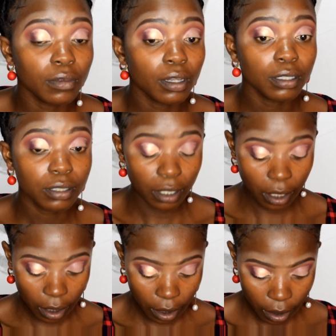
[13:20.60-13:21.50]
See?
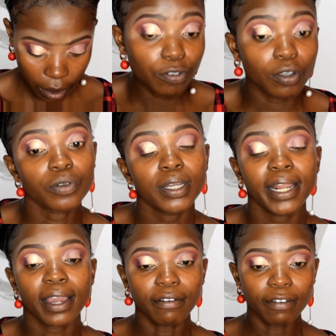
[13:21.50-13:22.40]
If you're doing
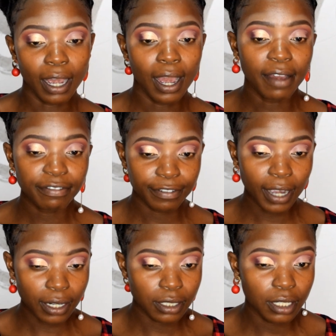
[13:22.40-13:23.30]
like a half
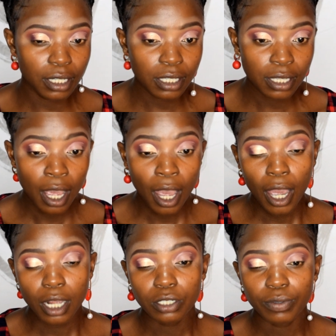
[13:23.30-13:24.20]
cut crease
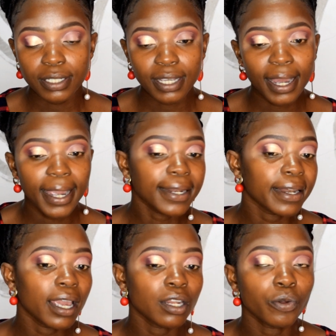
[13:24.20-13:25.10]
and you want a
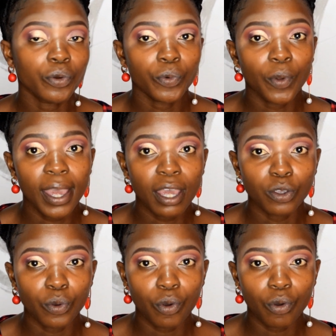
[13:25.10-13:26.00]
guideline on where
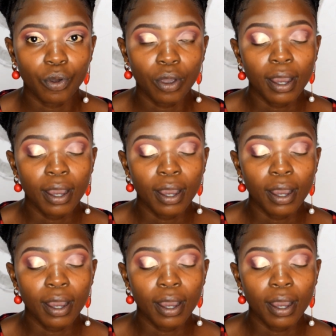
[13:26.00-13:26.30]
your